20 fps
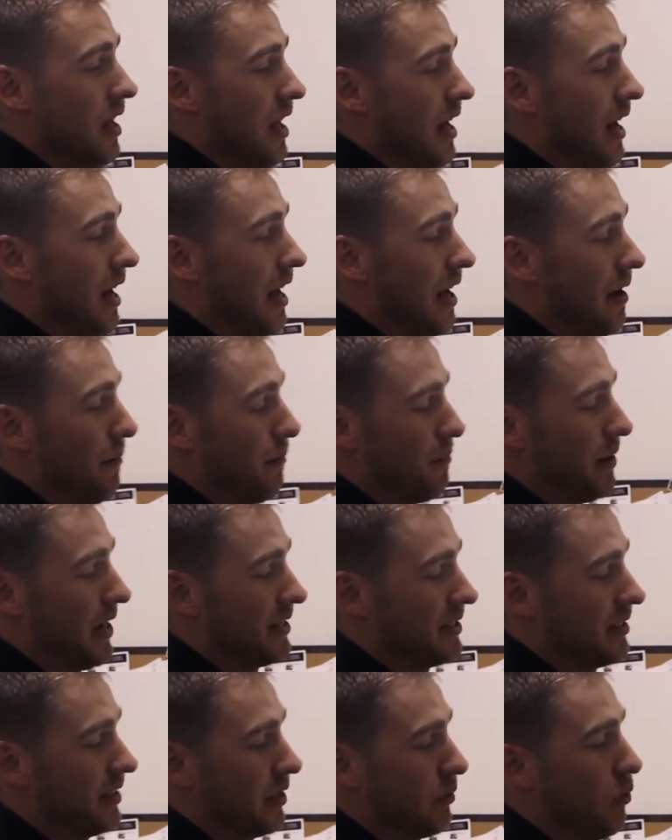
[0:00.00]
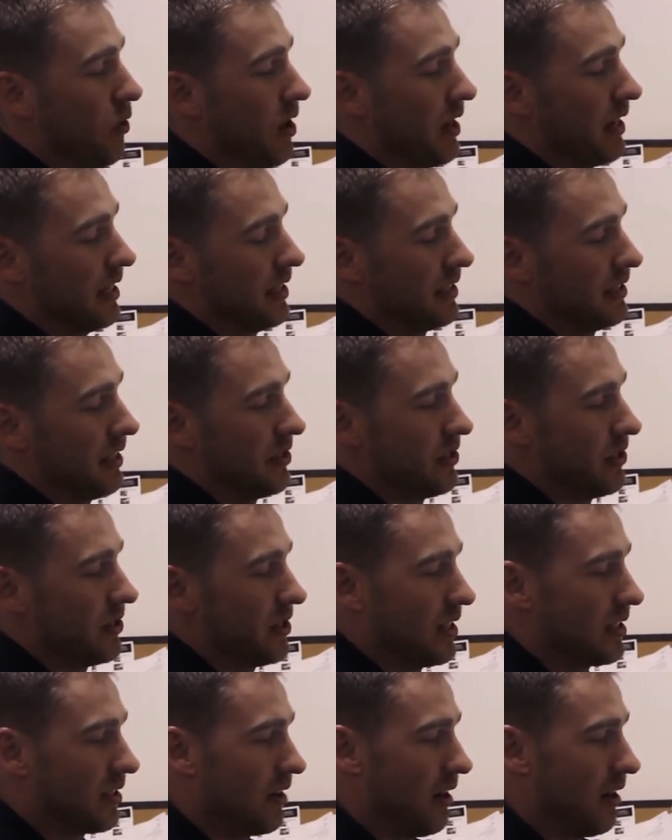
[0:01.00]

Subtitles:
Basically, what contingencies